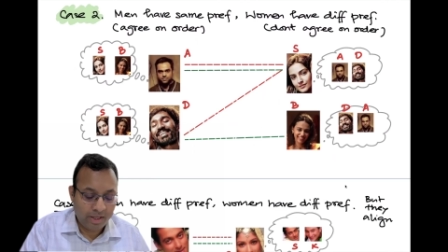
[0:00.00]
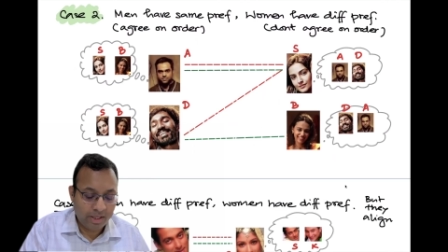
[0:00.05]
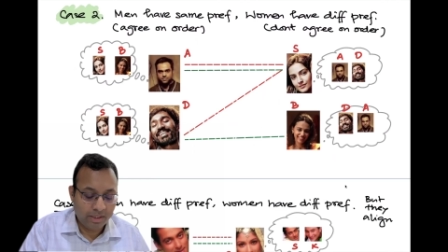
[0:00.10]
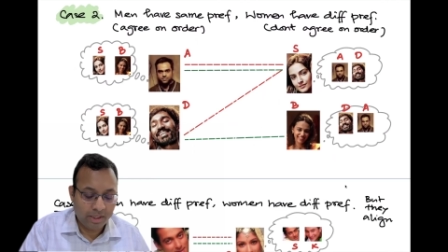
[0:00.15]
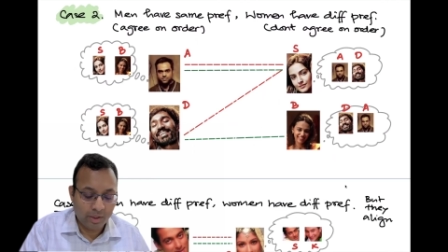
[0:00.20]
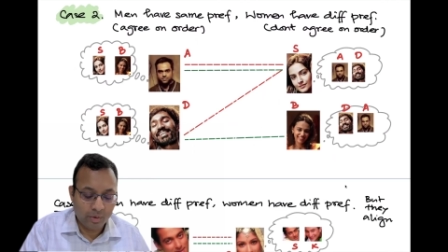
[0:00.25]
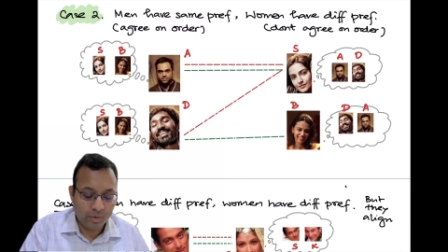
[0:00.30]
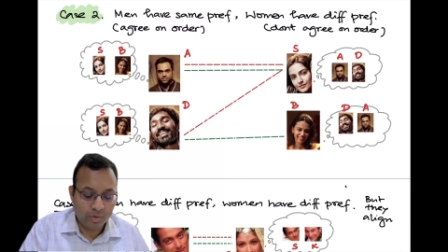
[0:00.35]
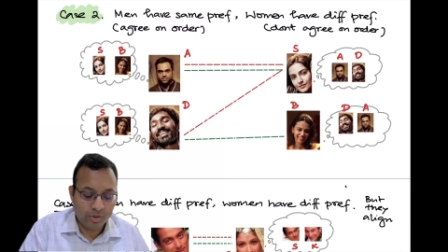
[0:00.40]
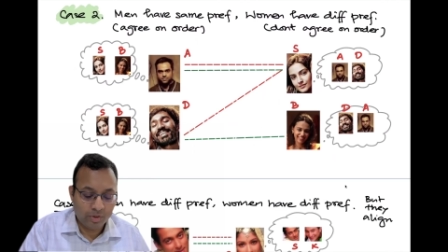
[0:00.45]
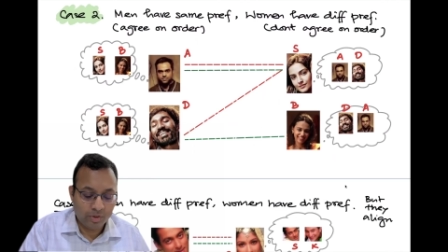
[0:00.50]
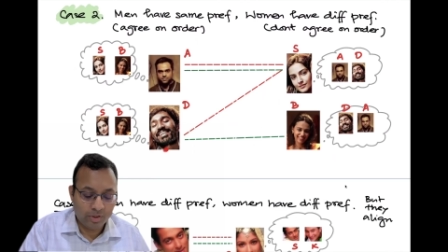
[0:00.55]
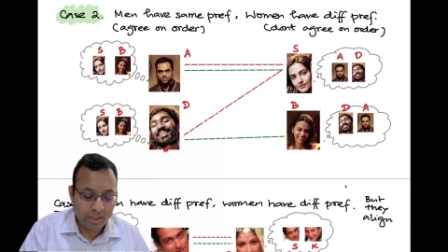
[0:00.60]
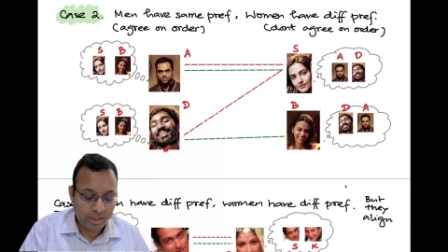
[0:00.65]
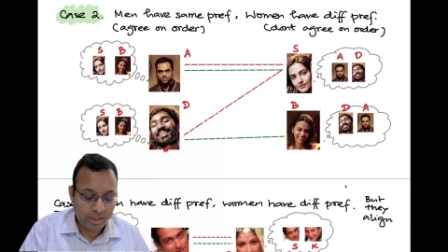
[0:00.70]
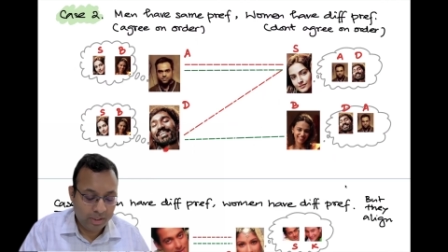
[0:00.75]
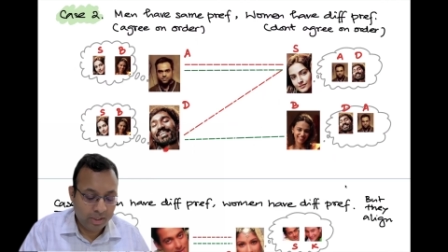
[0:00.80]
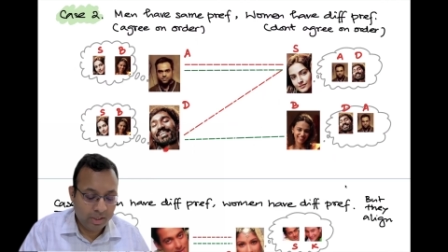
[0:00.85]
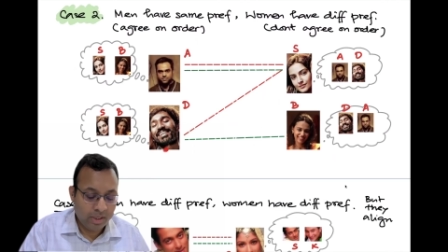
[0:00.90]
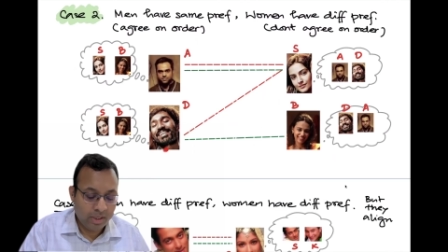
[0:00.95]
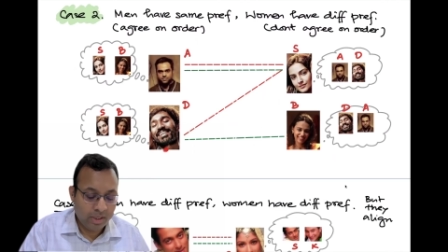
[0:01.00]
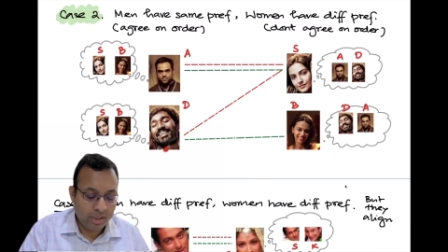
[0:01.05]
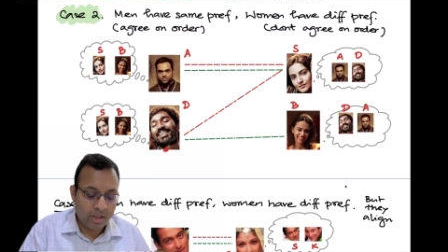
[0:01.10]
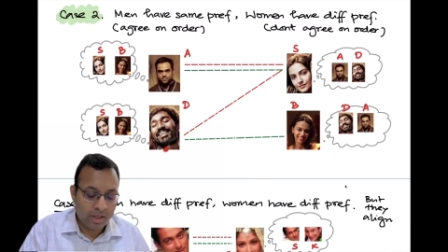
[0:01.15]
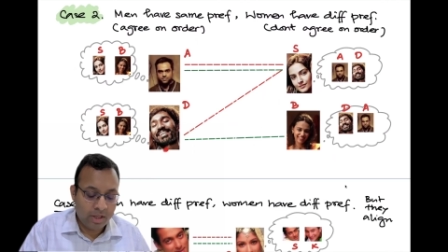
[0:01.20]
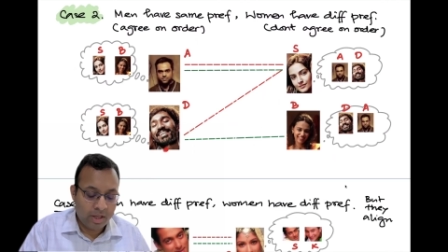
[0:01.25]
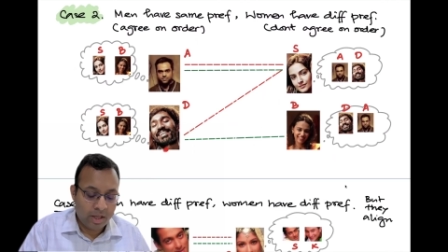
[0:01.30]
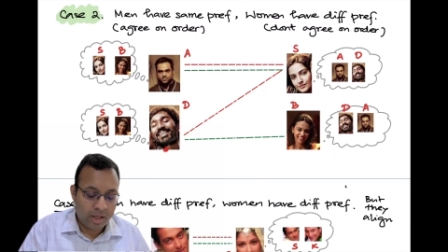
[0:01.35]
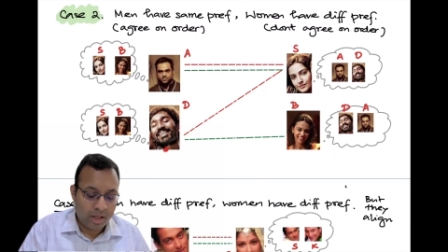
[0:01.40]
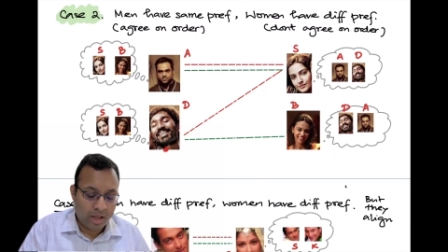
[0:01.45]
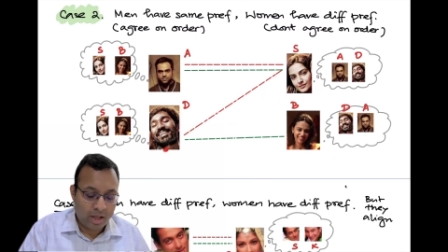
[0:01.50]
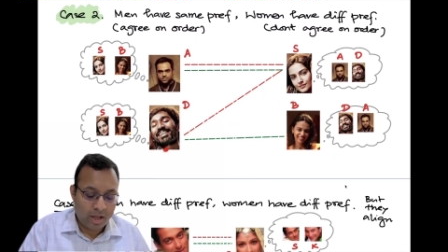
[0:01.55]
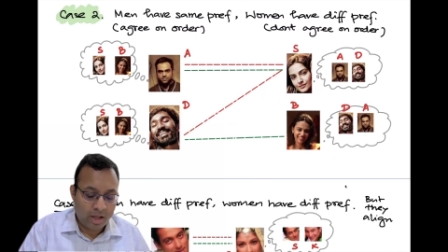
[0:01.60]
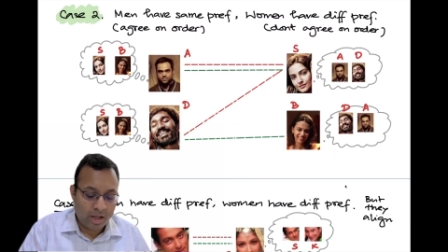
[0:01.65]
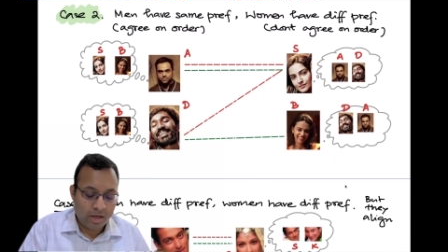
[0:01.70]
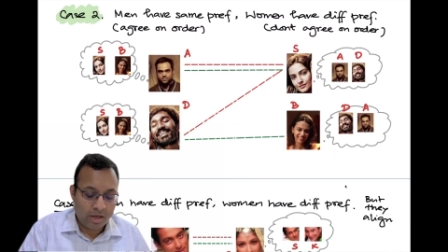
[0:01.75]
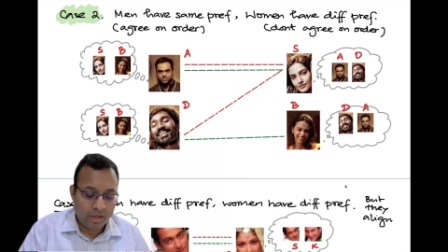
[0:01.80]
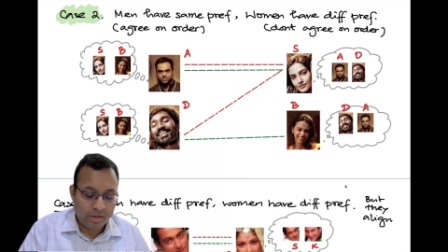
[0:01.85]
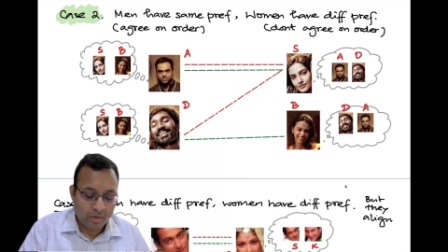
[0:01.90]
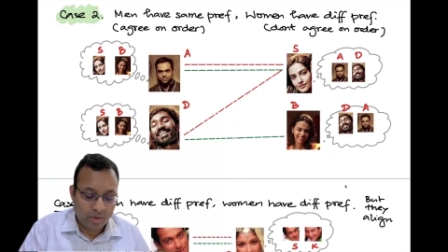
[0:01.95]
A and Dhanush B.
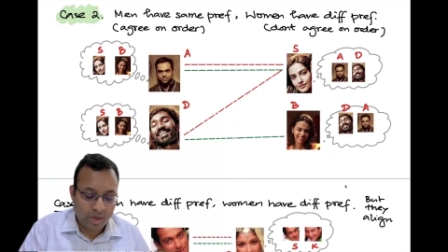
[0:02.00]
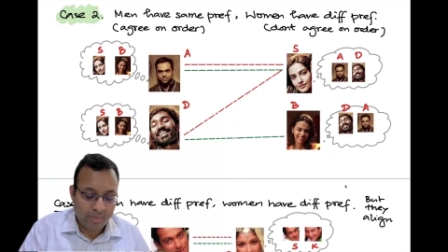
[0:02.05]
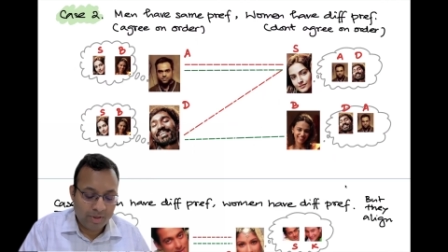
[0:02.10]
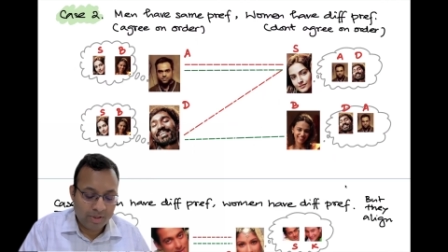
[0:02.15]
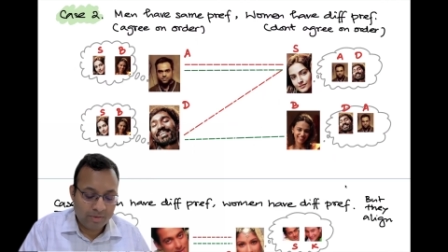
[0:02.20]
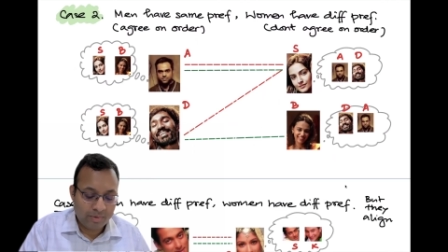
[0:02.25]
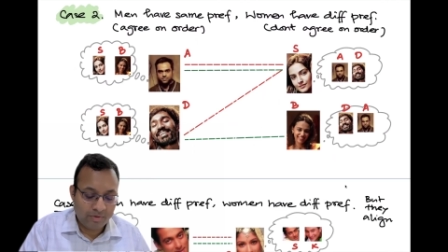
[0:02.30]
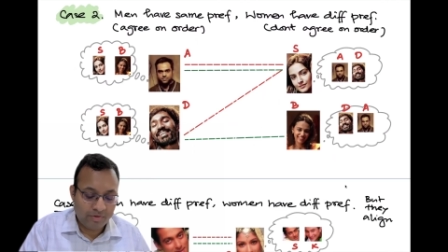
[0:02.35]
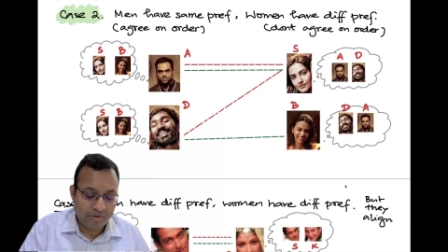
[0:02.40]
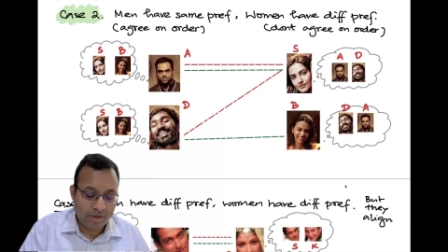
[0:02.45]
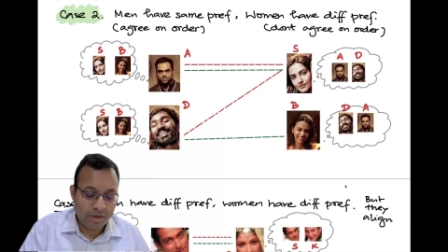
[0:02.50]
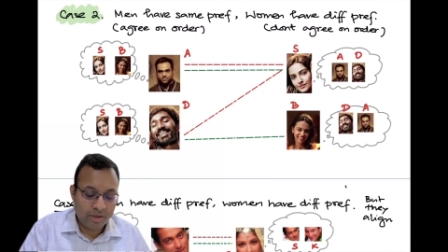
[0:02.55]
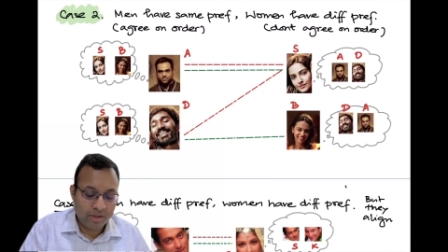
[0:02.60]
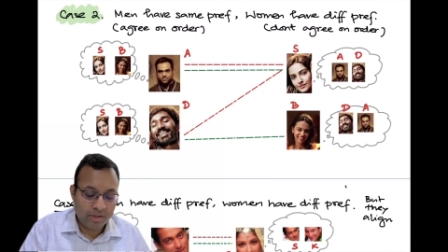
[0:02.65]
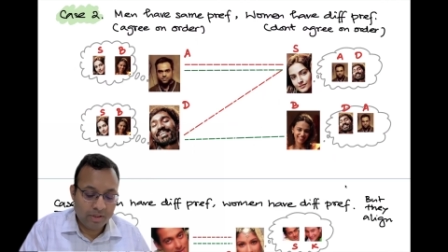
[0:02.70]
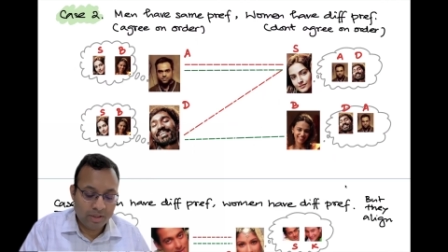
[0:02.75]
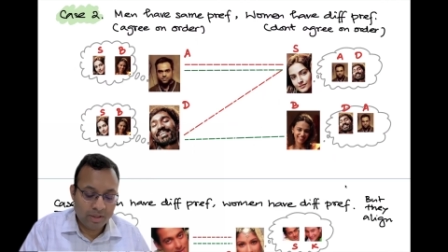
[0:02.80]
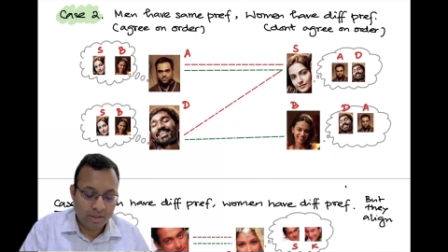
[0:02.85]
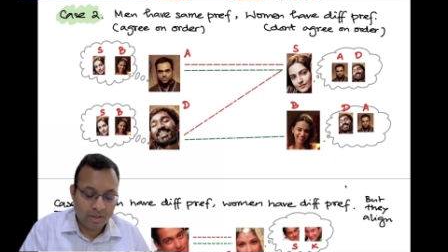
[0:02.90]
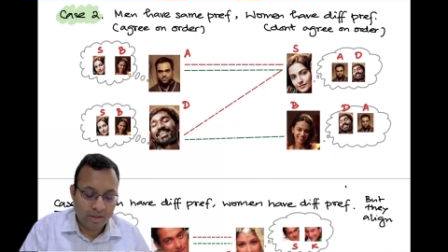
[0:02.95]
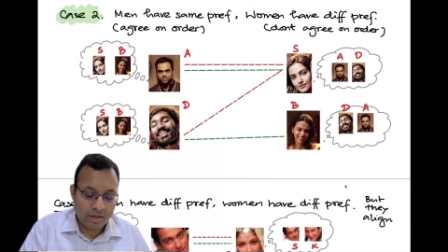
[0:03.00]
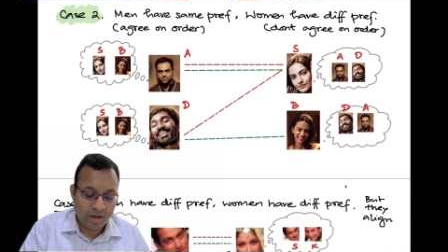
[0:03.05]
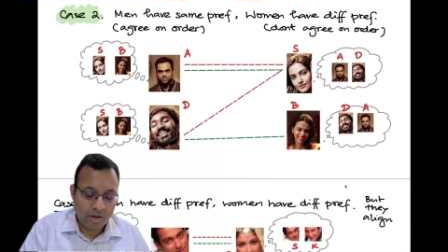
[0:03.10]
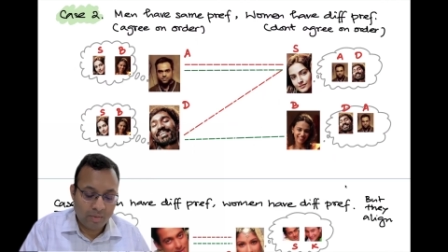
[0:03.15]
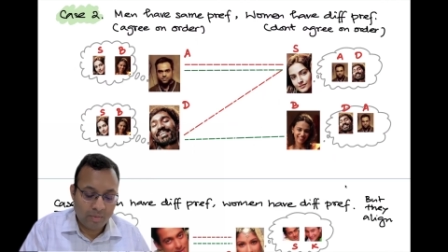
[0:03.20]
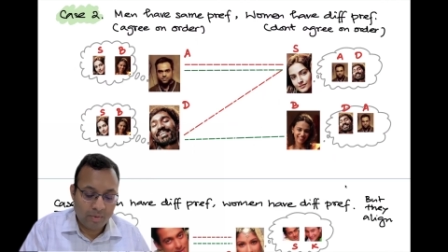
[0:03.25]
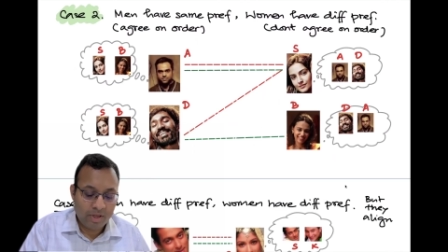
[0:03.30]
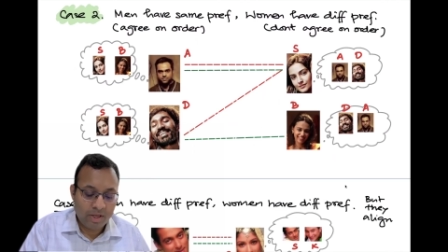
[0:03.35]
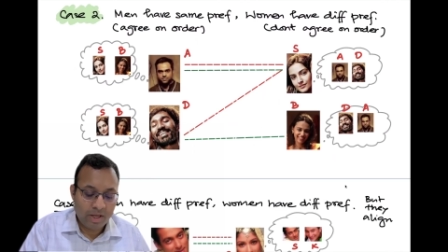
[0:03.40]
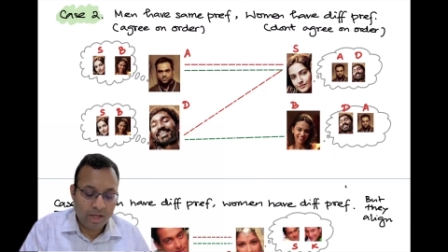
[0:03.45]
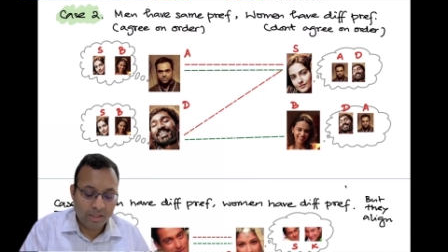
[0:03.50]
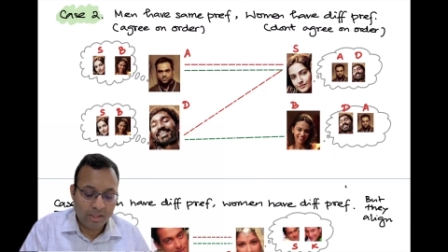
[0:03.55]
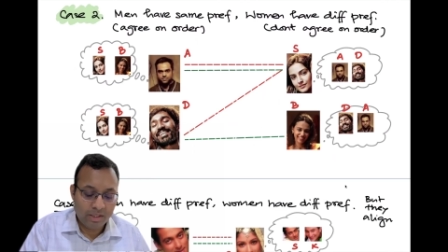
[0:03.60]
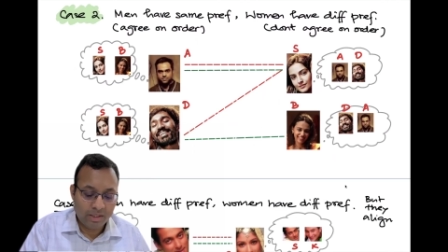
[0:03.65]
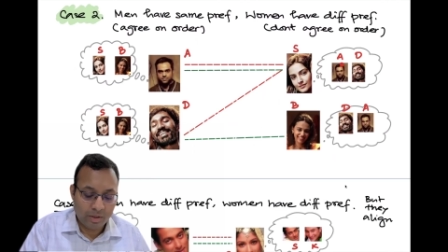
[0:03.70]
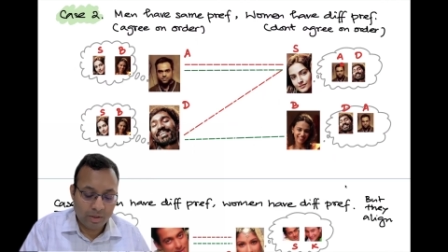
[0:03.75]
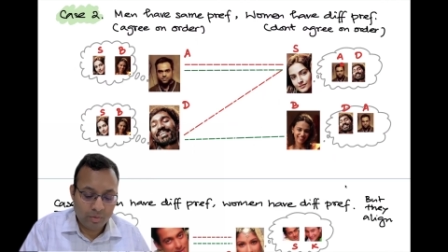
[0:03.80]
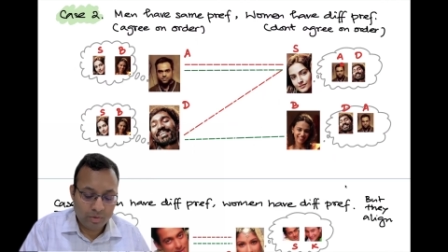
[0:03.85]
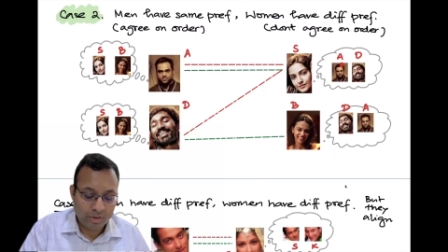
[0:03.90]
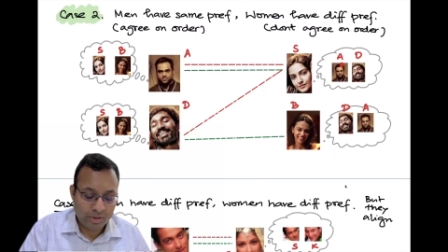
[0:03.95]
And Sonam has preference Abhay and
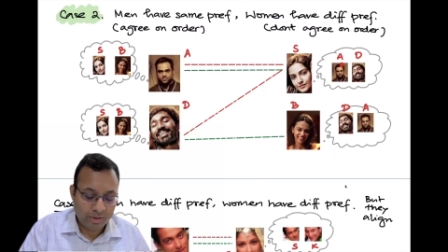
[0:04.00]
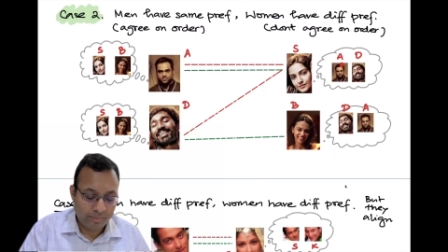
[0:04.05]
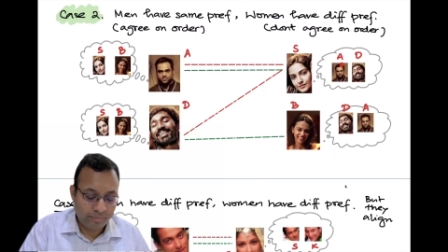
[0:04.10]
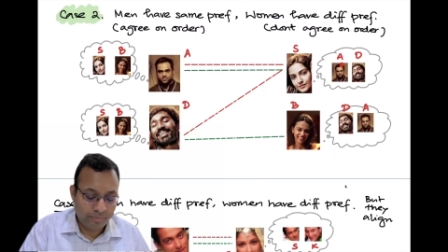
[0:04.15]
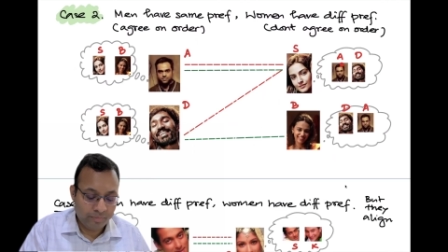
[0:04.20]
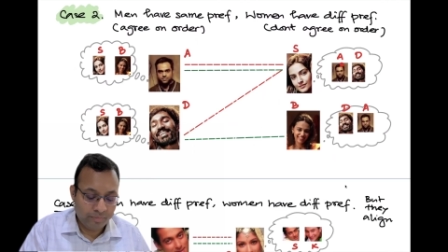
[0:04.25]
Dhanush.